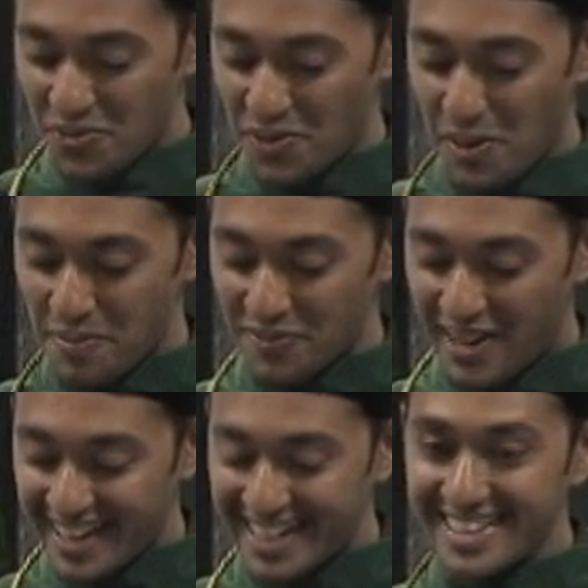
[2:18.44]
For
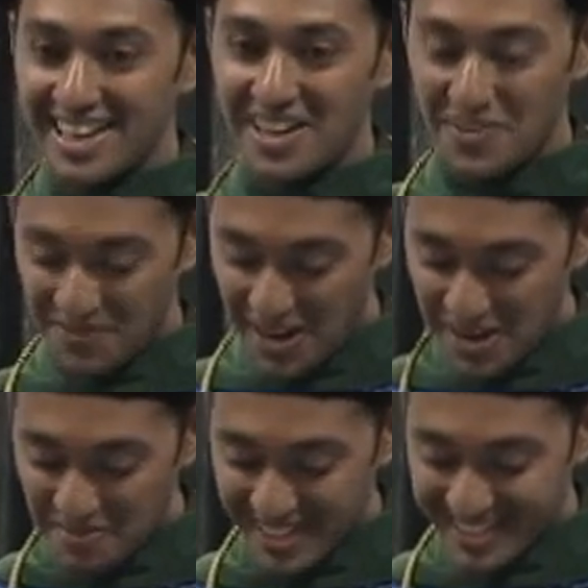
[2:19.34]
providing the
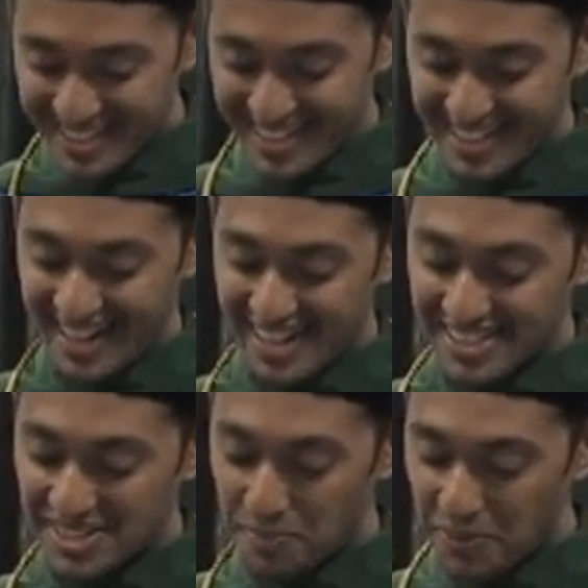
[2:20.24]
environment and
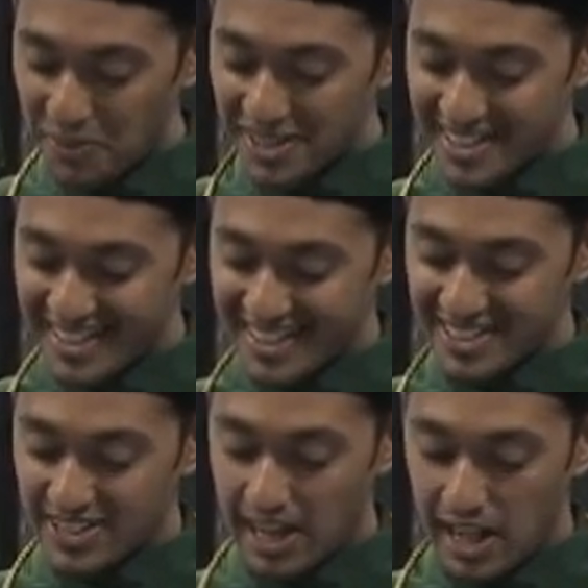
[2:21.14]
support
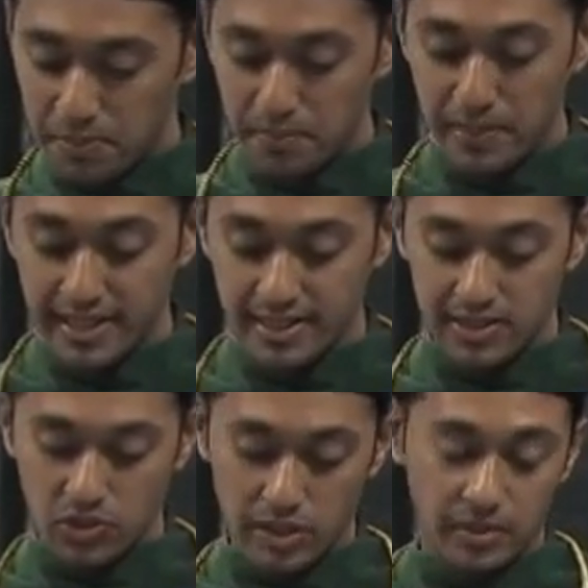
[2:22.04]
to help make this
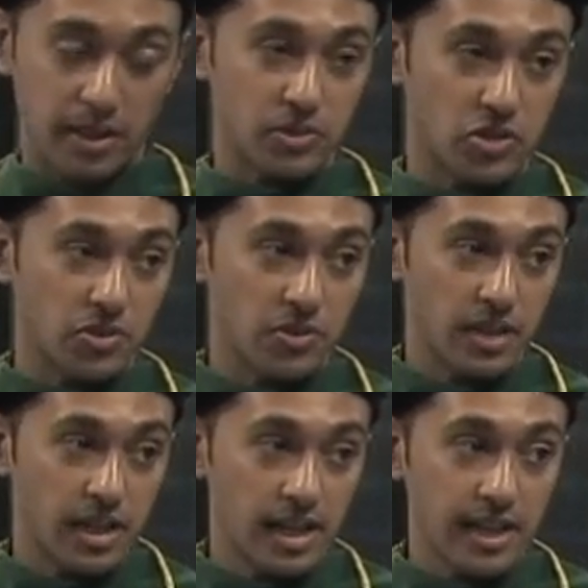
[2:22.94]
dream come true.
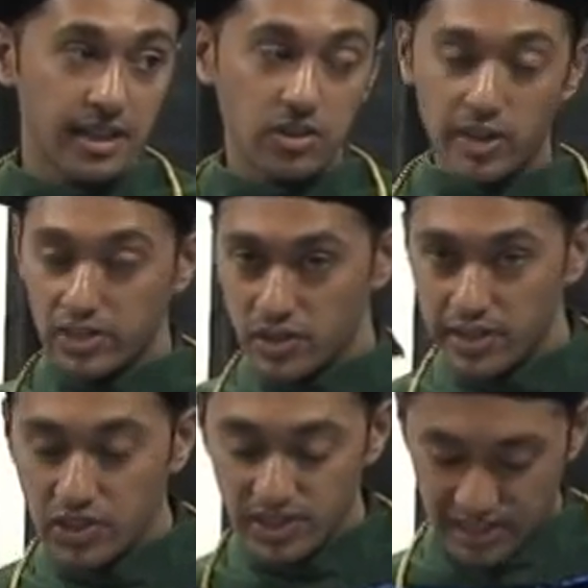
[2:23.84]

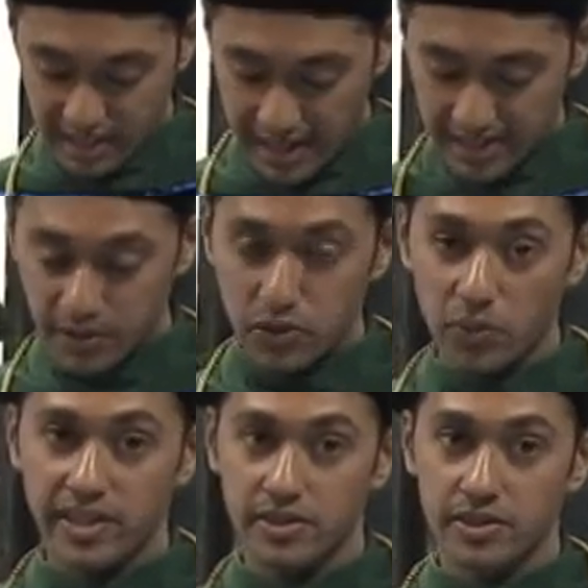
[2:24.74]
Congratulations, class of
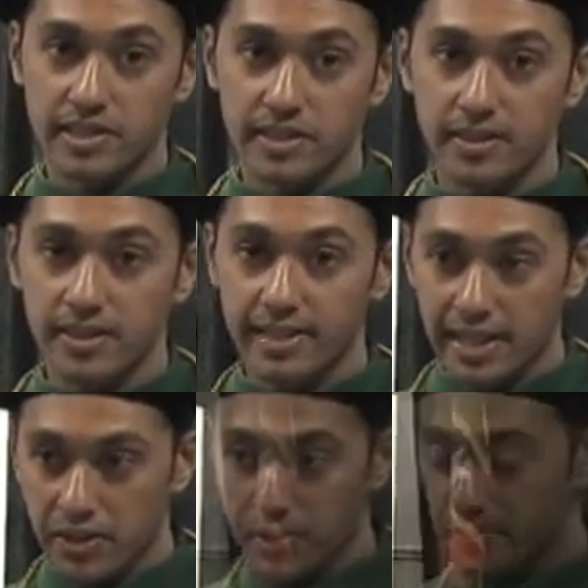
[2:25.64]
2013. Thank you.